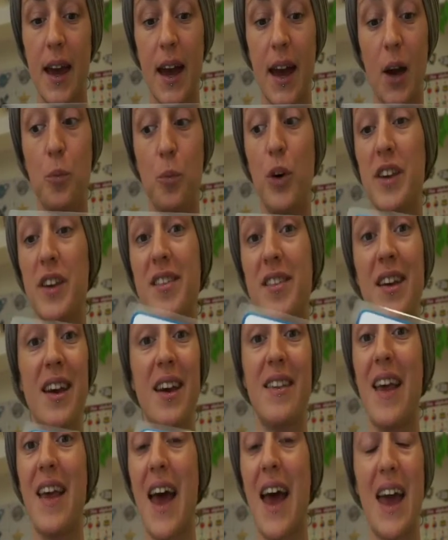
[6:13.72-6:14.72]
and we're
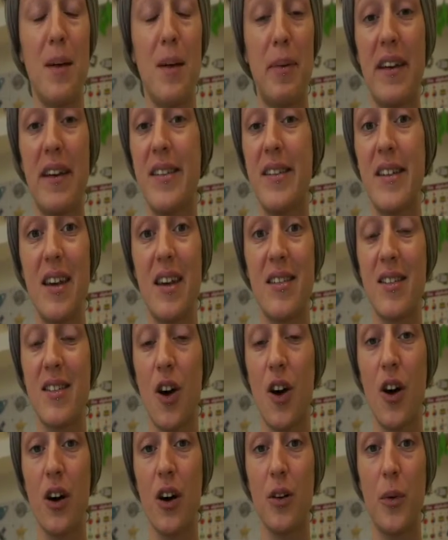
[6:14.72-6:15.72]
singing the ABC
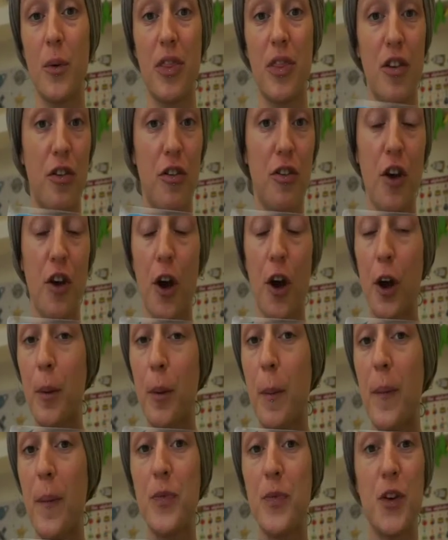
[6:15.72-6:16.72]
song with the
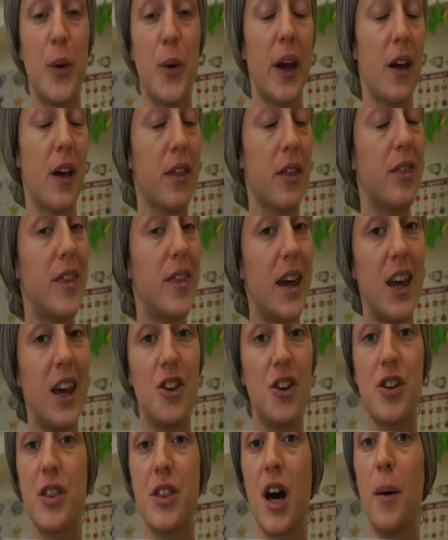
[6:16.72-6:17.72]
soap and doing
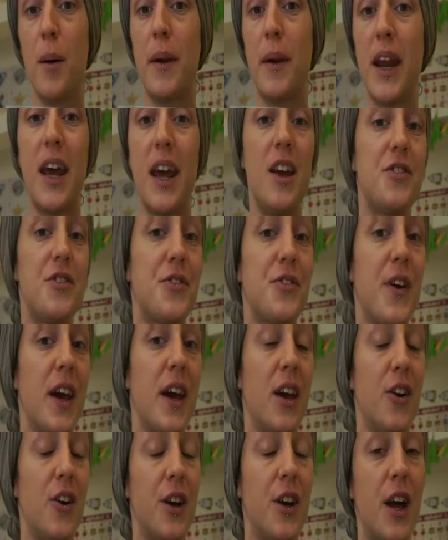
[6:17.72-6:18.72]
each thumb and each
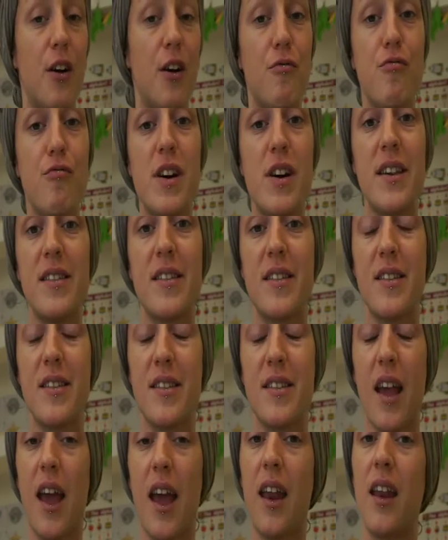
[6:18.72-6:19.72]
finger and our
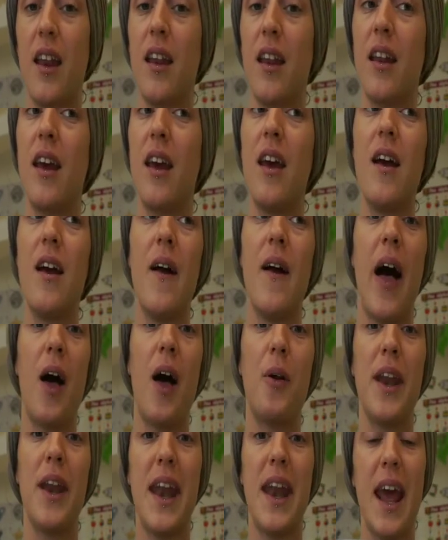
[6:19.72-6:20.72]
wrists and
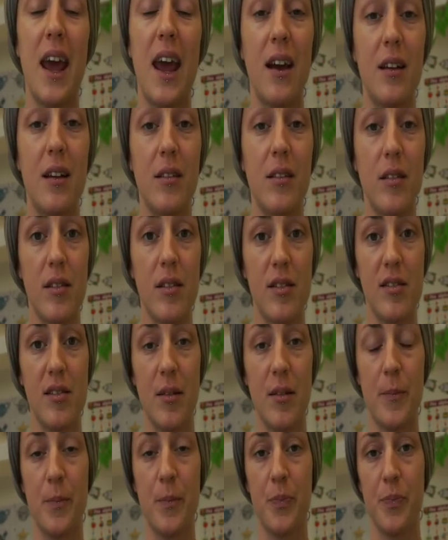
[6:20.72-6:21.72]
our nails,
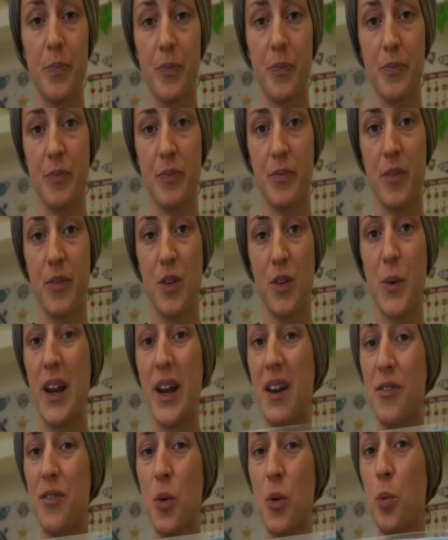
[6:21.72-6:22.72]
do we
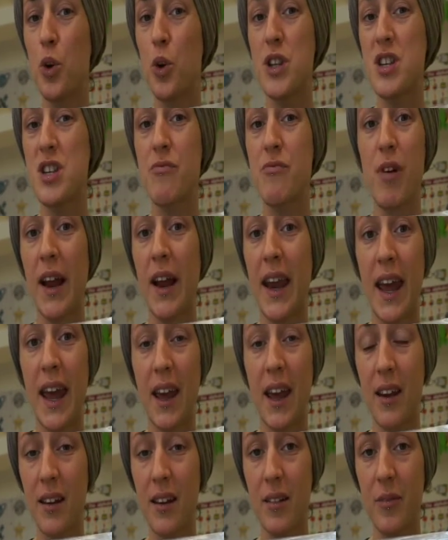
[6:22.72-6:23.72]
leave the water
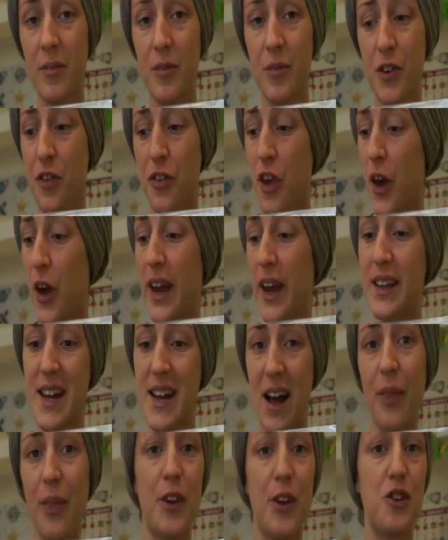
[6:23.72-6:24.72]
running, just going
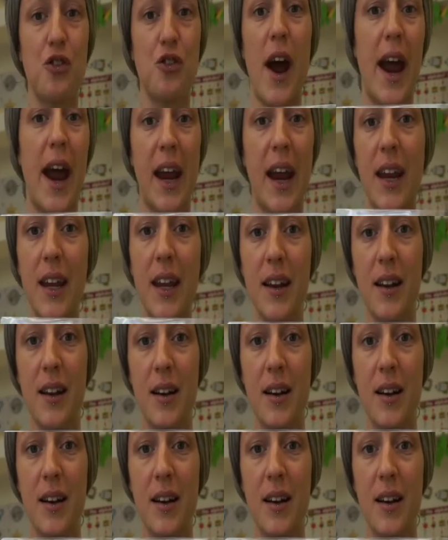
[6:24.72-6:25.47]
down the drain?